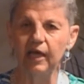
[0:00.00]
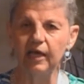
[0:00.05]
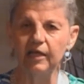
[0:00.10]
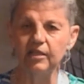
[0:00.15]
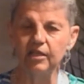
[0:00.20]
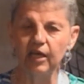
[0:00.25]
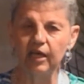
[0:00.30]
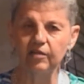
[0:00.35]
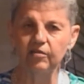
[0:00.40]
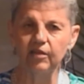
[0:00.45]

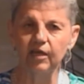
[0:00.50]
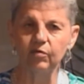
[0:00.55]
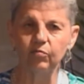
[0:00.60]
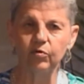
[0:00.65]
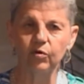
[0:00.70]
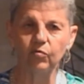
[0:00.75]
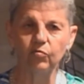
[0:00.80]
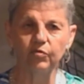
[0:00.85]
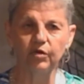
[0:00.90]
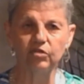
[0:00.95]
And yet they
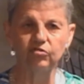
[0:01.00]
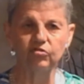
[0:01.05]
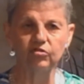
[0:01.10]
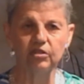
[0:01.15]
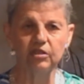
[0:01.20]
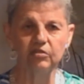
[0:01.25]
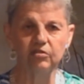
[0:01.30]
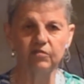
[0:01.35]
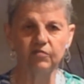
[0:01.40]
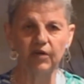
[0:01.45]
were
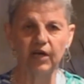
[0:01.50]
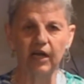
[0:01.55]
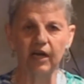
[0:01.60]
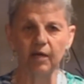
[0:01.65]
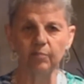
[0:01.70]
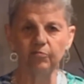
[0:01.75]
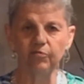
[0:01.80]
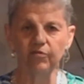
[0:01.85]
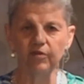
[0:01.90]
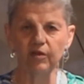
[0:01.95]
originally
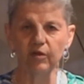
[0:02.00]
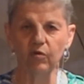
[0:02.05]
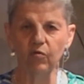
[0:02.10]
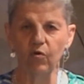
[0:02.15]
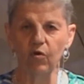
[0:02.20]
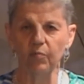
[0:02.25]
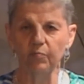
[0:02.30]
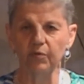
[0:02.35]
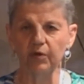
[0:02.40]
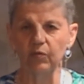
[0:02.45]
developed for the
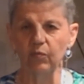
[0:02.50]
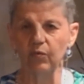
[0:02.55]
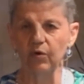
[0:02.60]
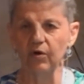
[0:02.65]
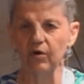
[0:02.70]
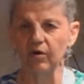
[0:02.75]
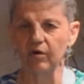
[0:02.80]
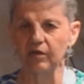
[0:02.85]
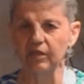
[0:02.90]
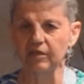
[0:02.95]
corporate
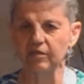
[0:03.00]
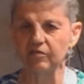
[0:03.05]
world.